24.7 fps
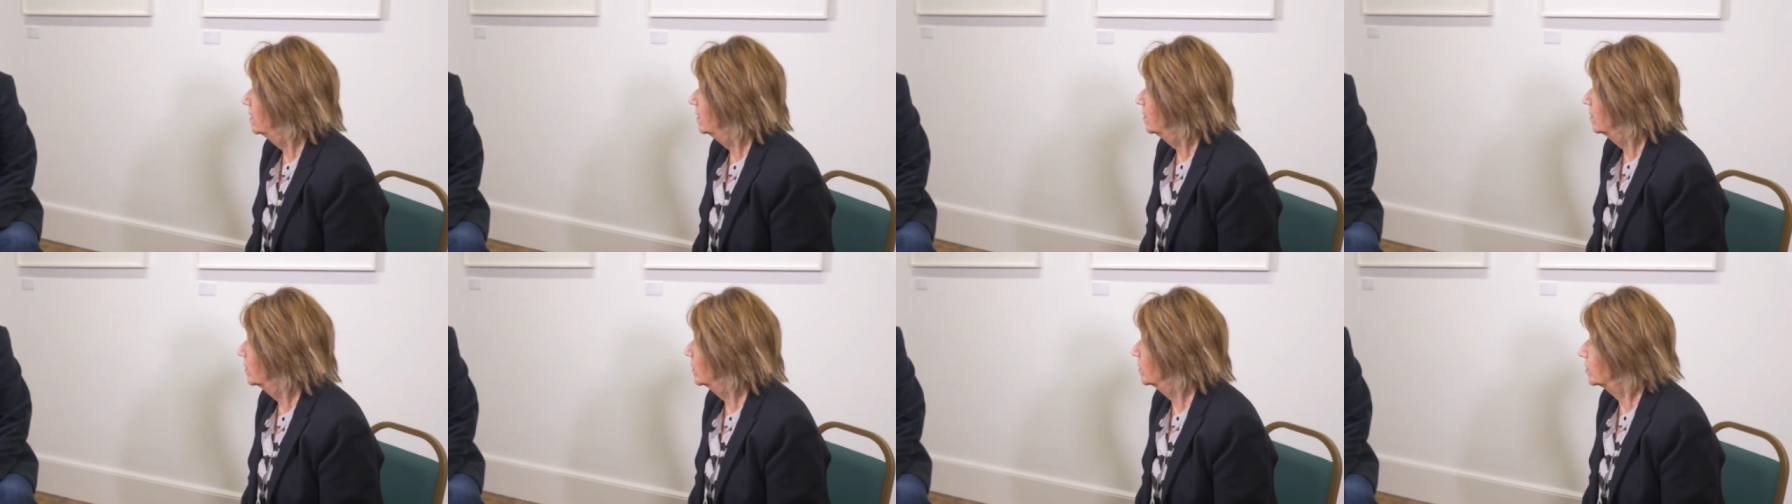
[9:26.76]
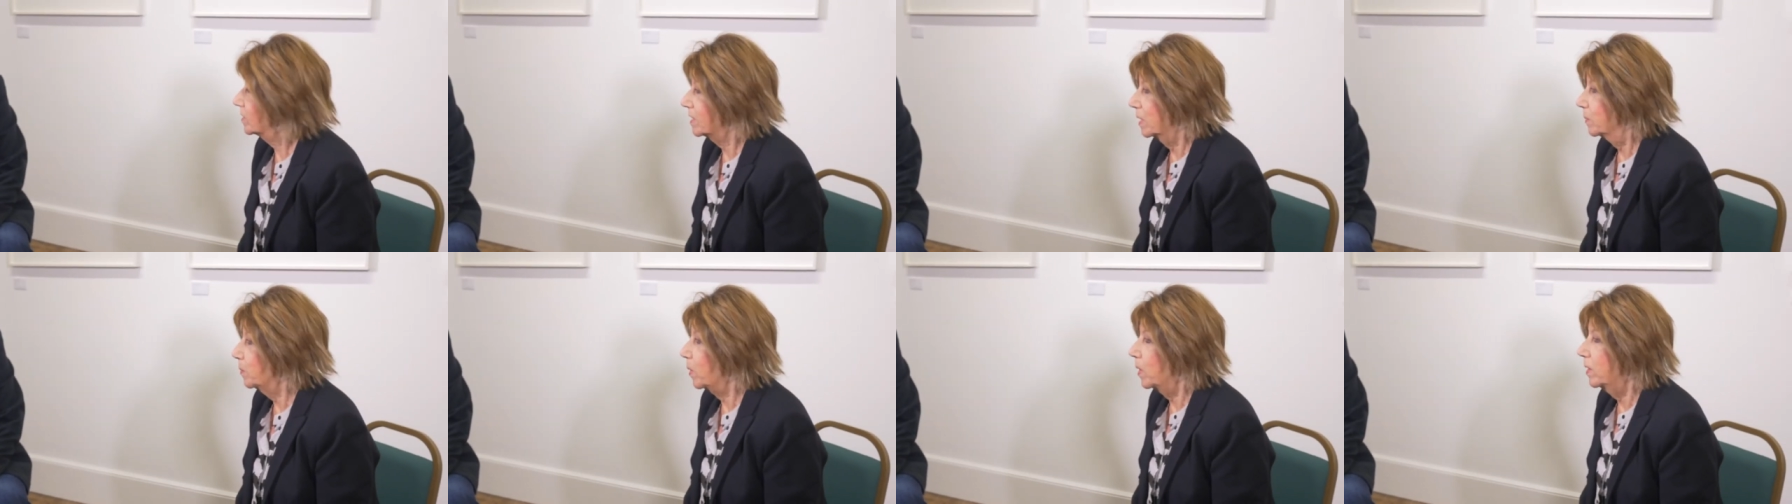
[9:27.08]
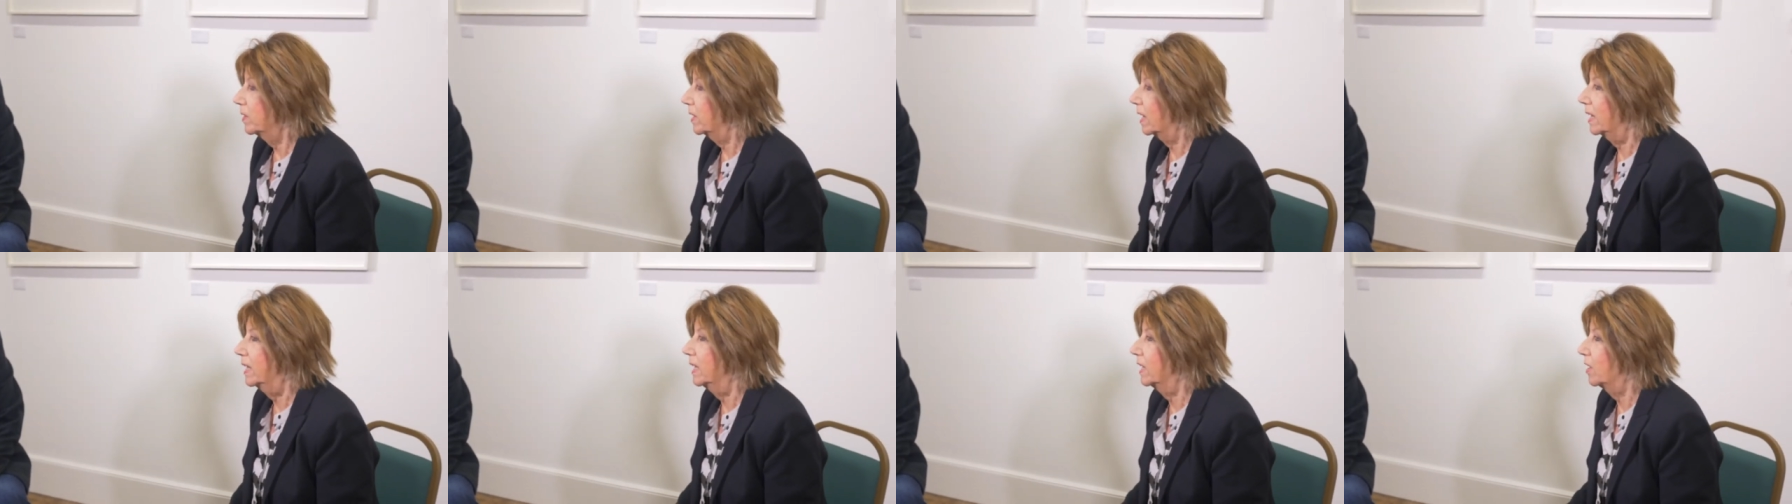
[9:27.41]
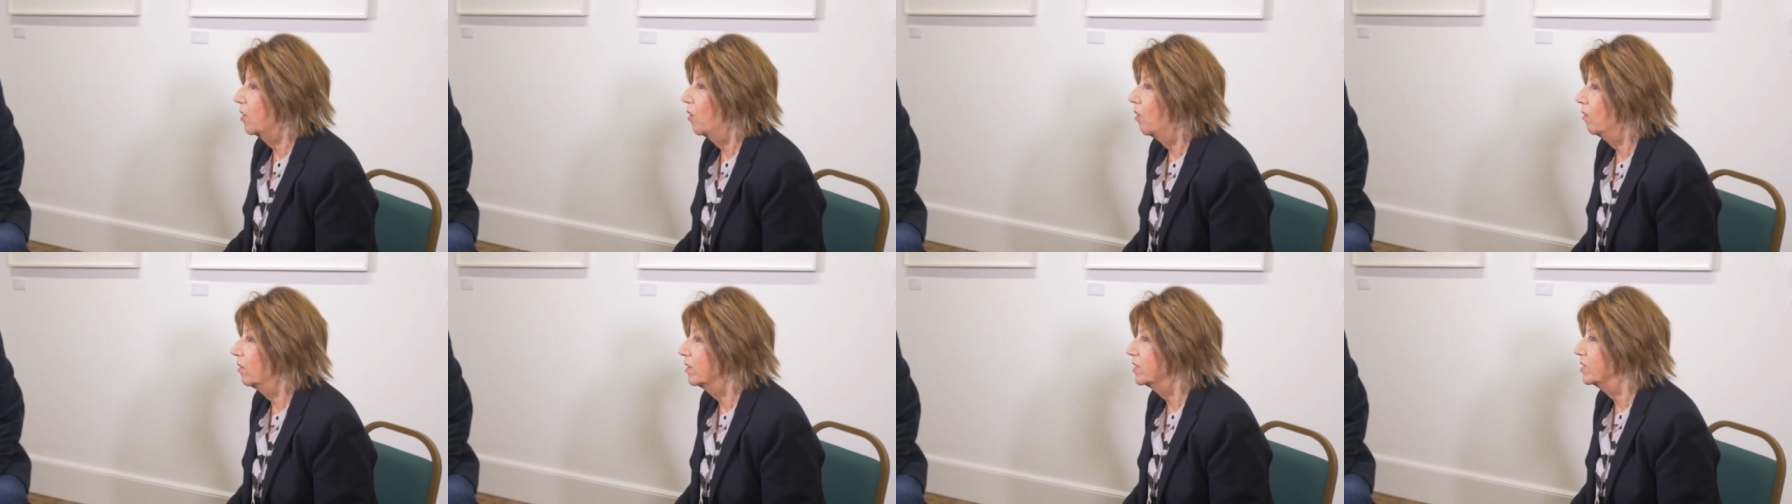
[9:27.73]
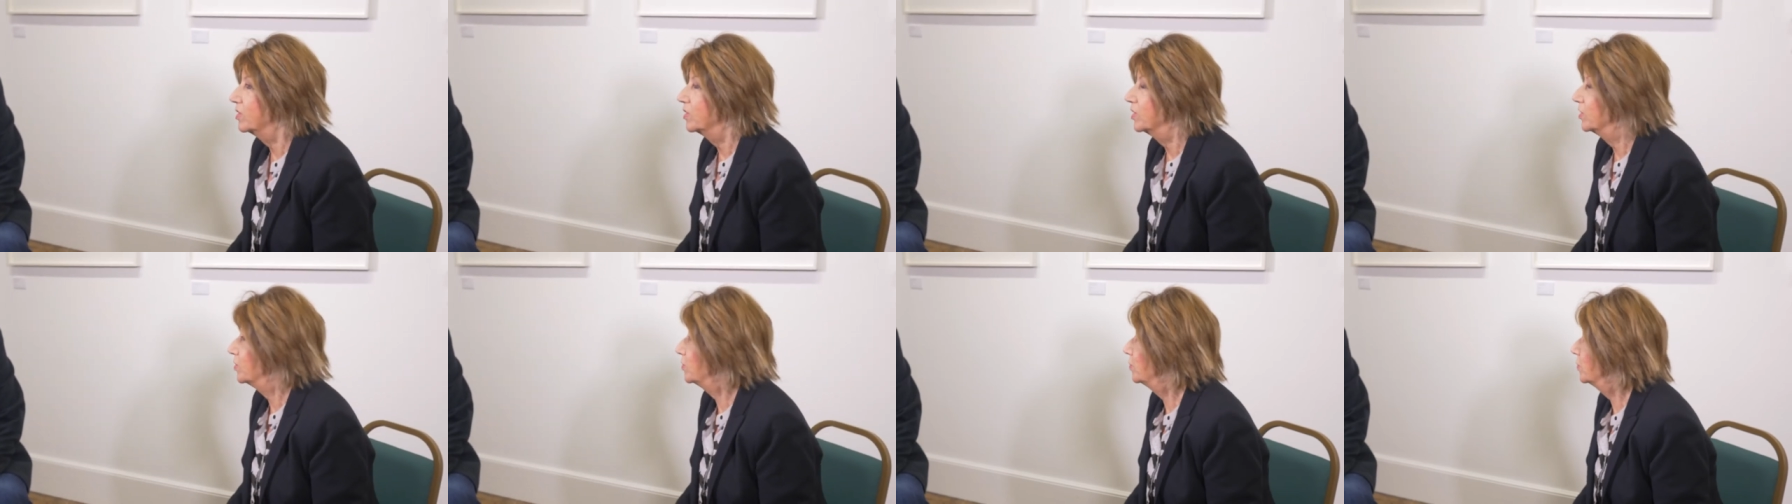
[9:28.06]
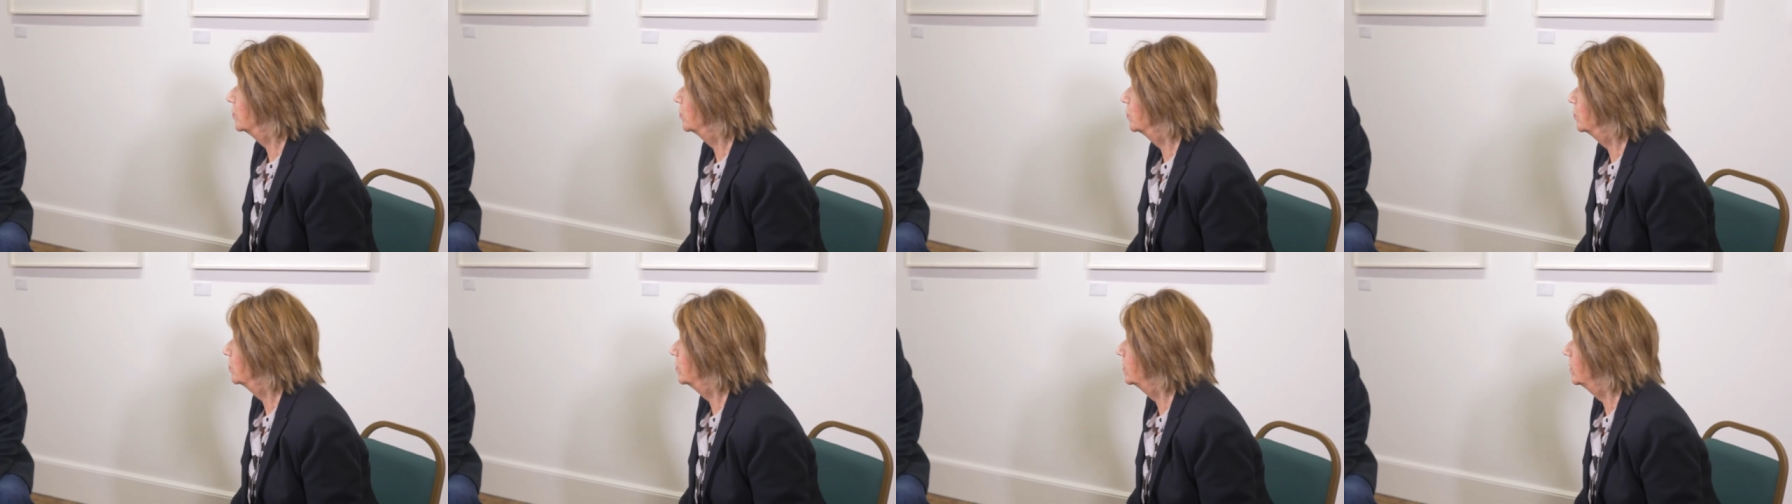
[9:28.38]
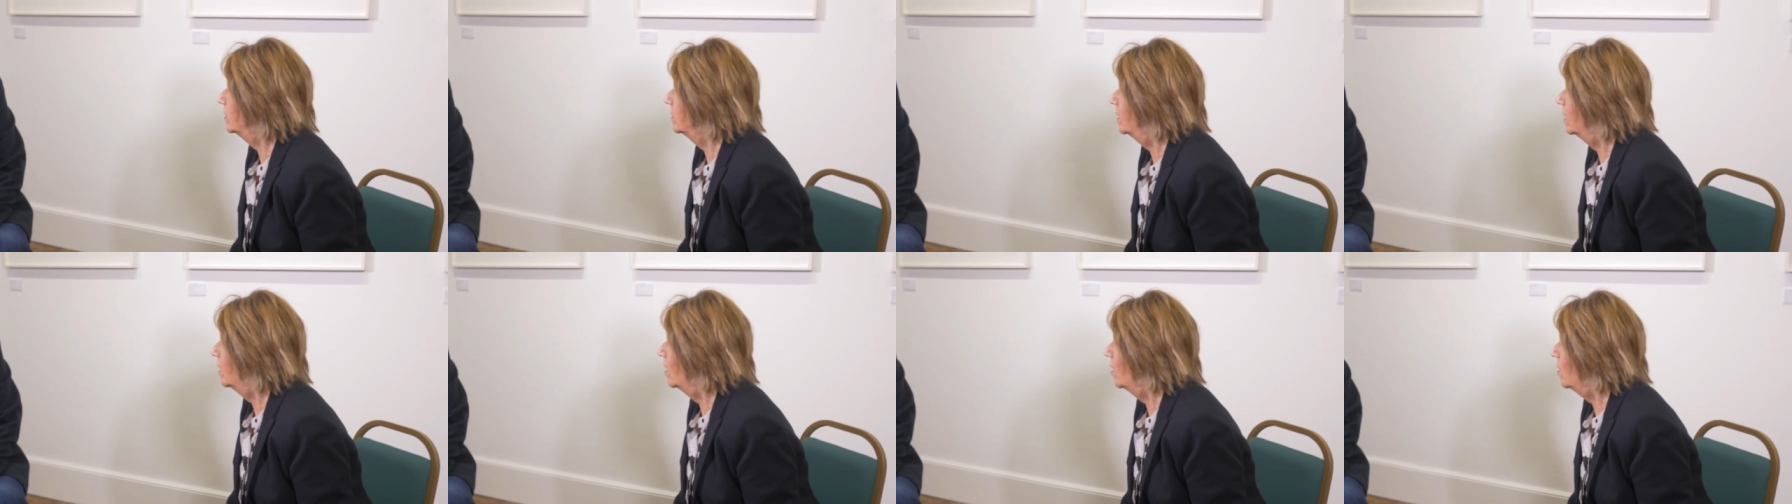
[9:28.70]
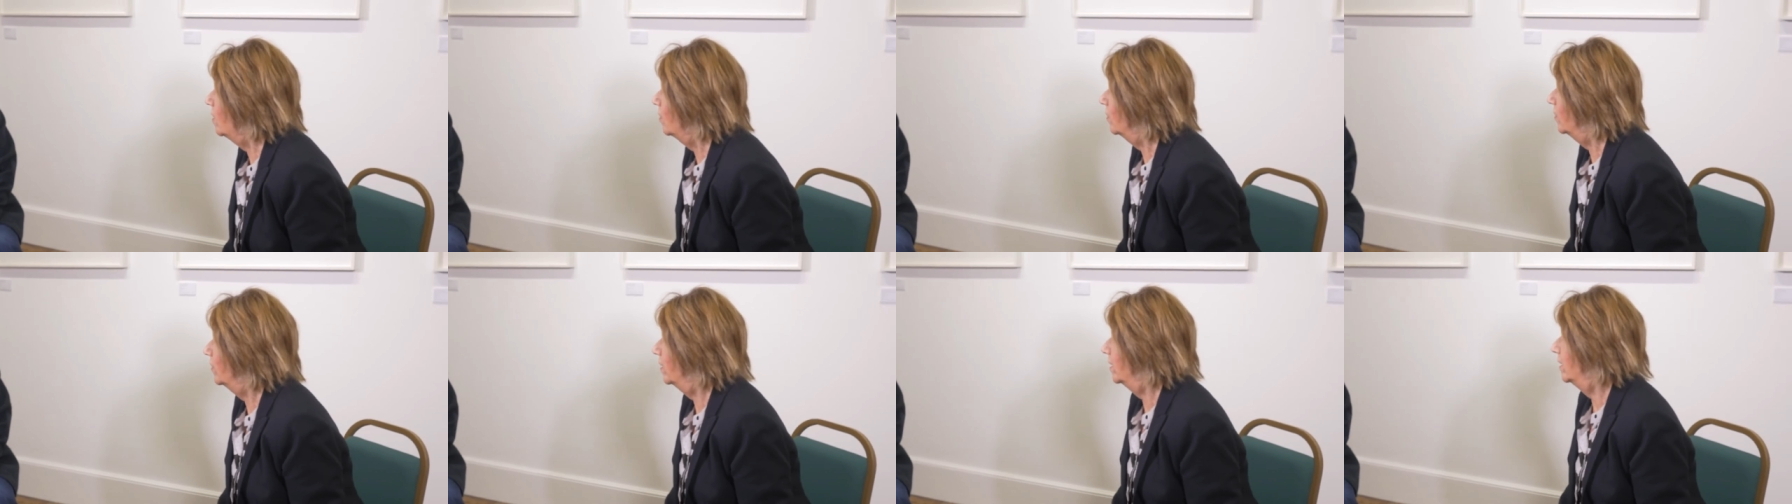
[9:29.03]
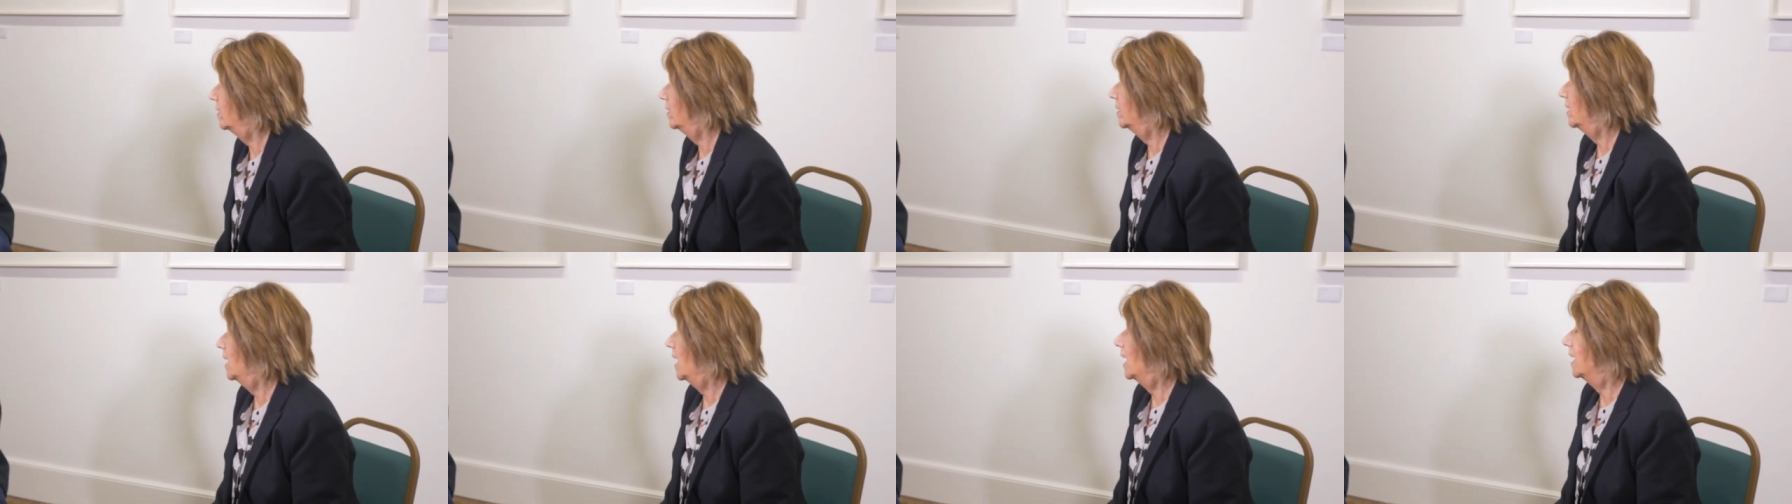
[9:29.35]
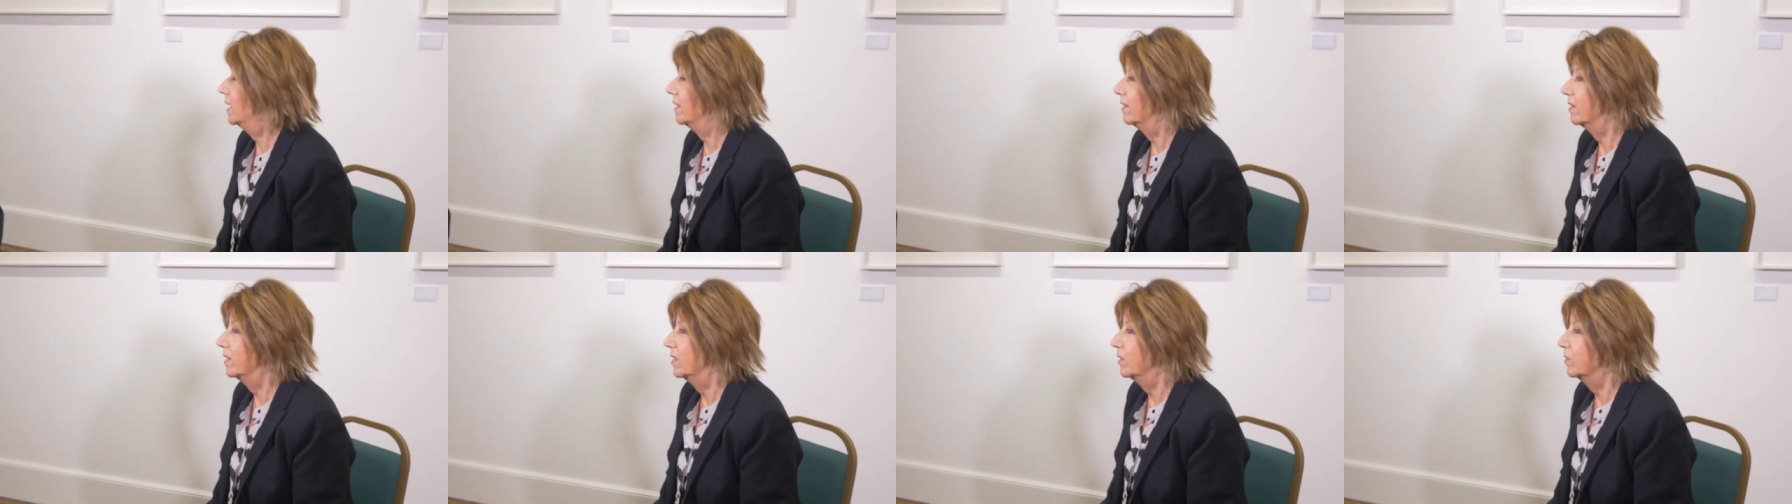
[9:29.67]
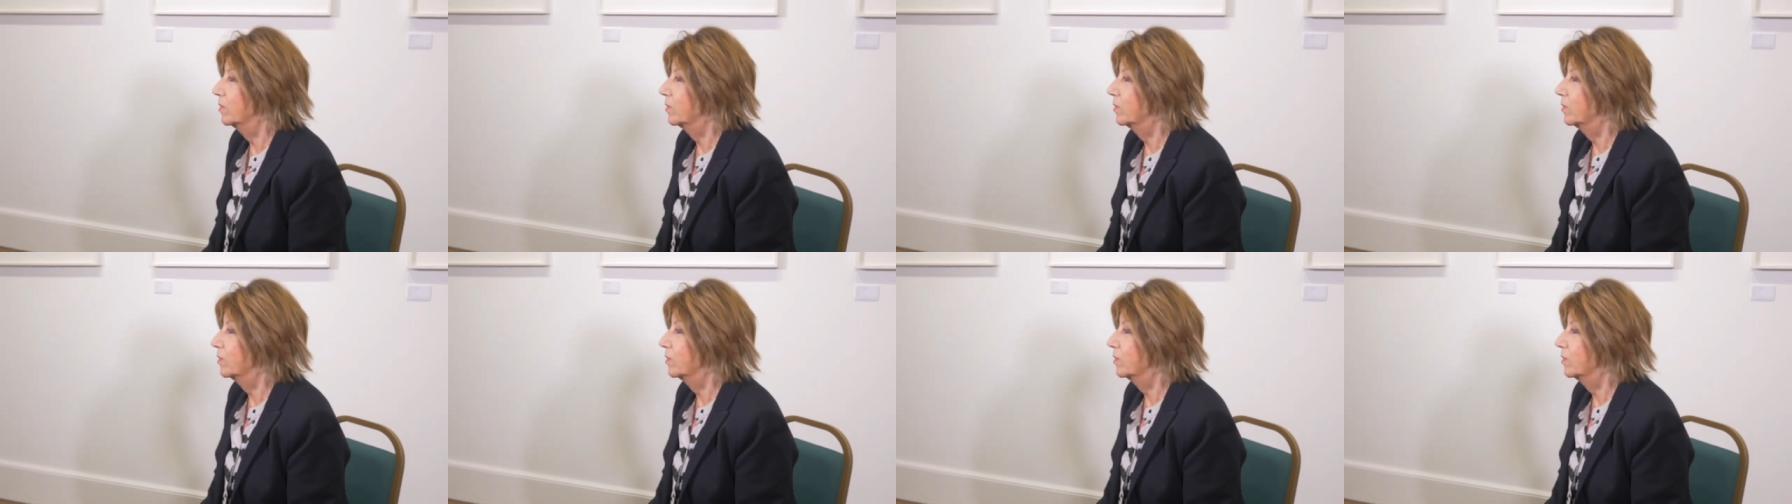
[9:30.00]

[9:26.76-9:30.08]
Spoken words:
because there weren't any colleges. You couldn't learn anything.